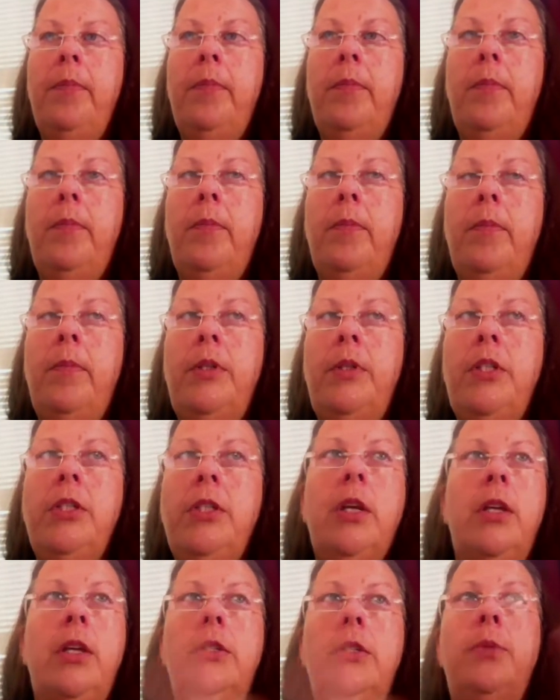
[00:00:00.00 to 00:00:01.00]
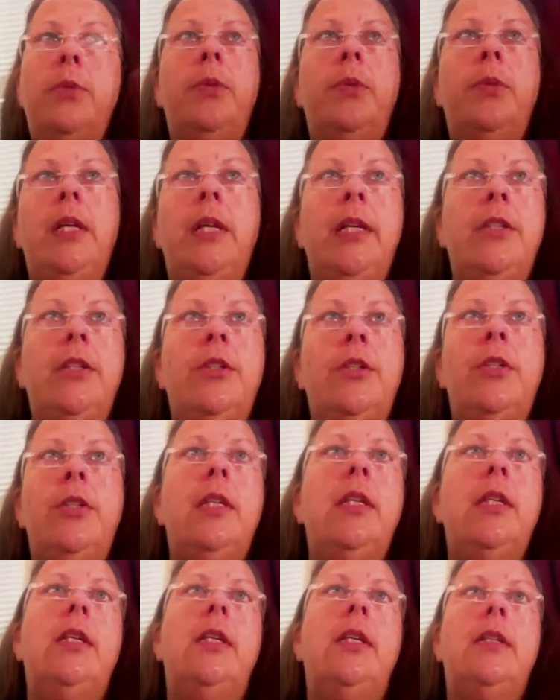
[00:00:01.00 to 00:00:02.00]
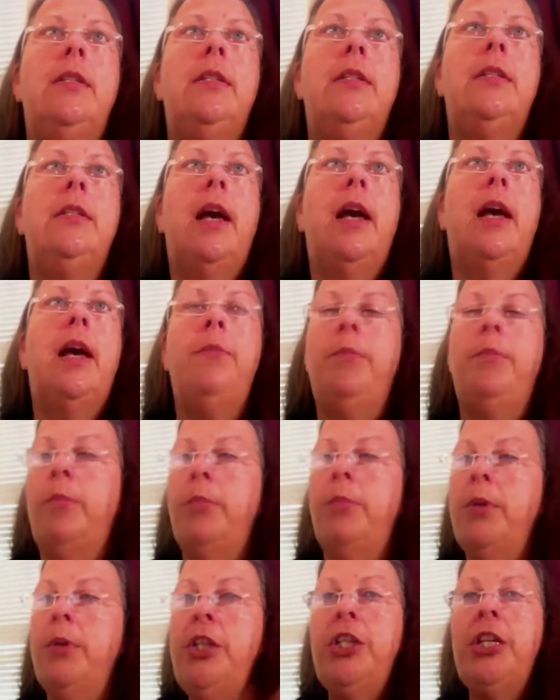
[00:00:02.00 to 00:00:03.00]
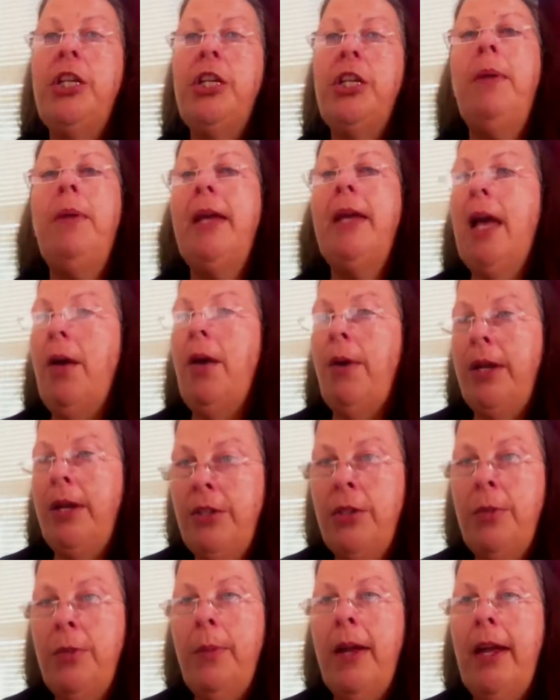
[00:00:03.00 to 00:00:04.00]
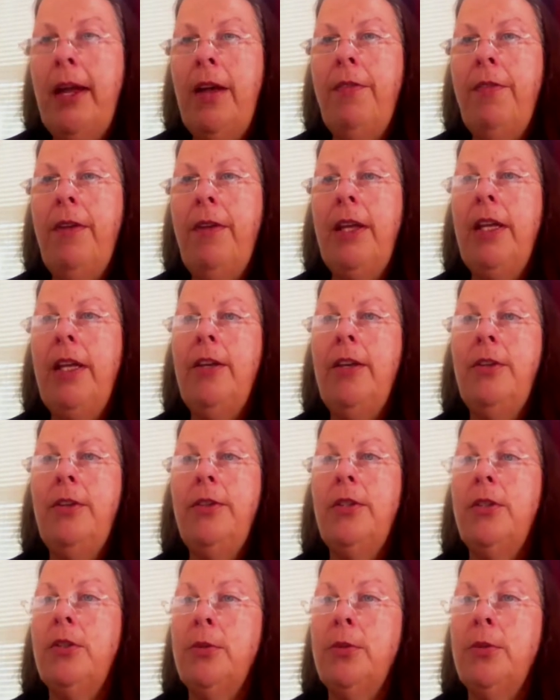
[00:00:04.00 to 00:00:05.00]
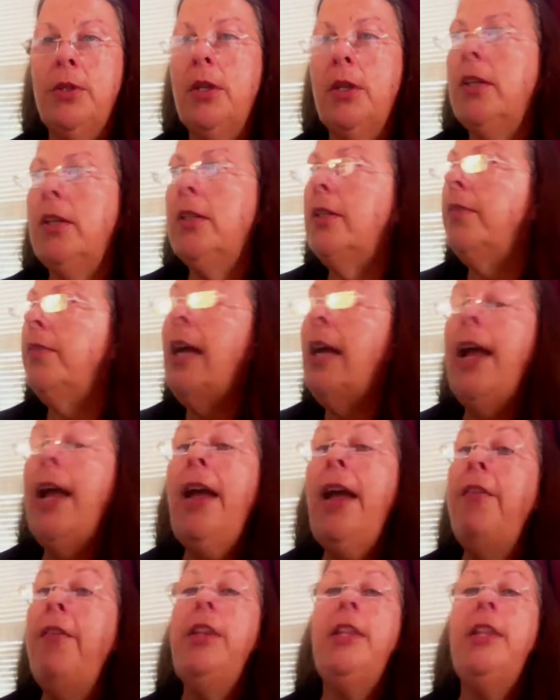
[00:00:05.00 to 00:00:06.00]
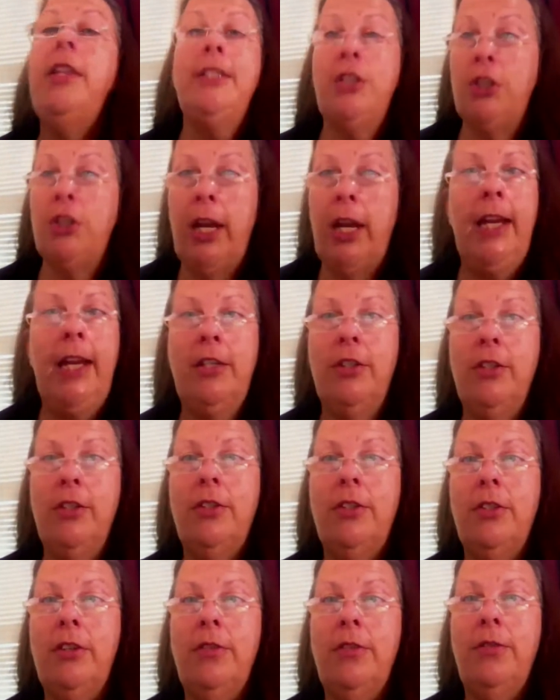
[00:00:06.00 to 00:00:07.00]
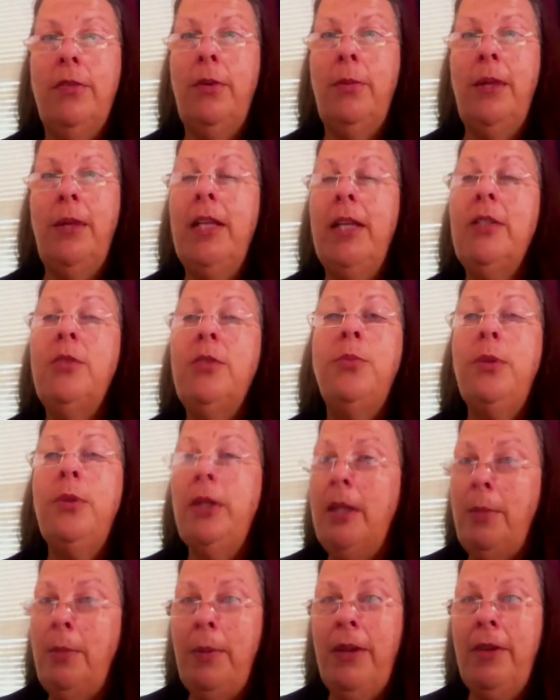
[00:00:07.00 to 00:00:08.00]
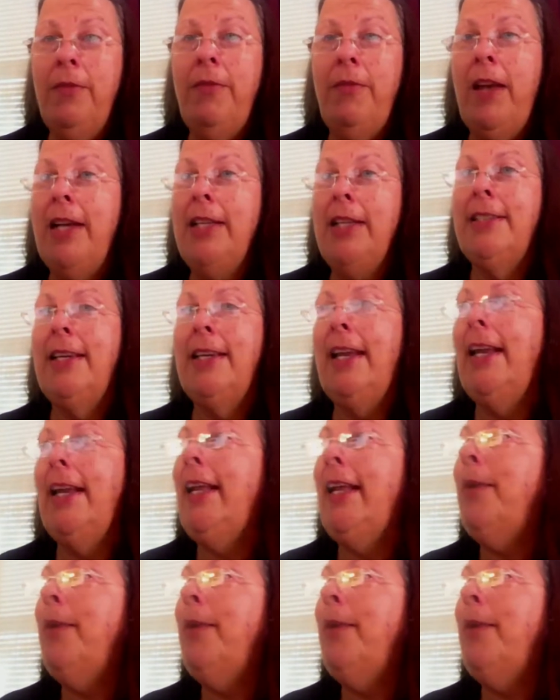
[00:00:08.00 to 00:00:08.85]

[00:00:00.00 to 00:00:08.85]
which is also really interesting because I'm reshaping how I do my FAQs as a result of that. Everything's changed for me. It's really been fascinating.